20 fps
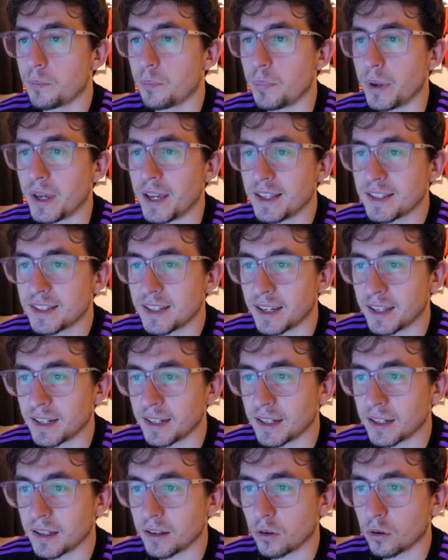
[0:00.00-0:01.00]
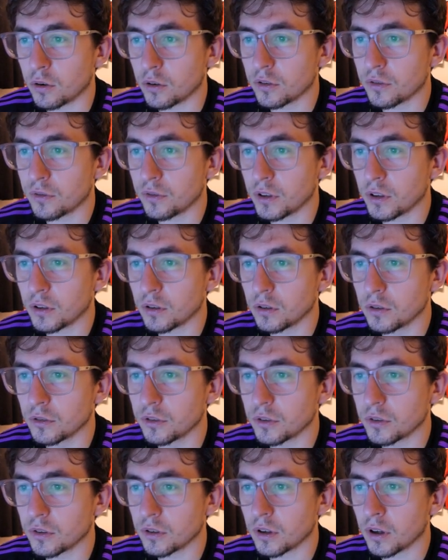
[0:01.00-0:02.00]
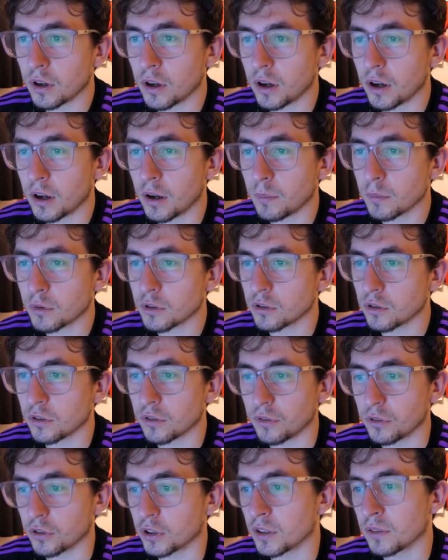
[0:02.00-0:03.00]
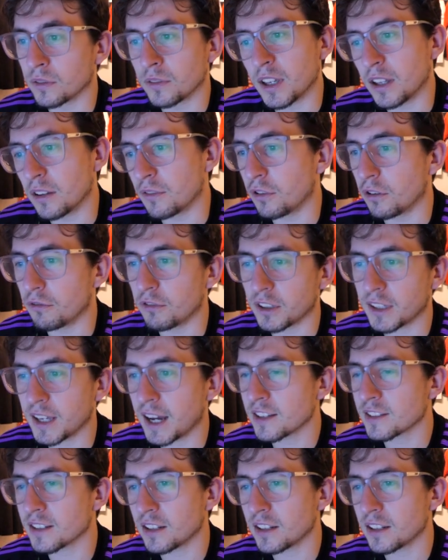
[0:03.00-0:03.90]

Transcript: beating Huddersfield, because Huddersfield can take the foot off the gas,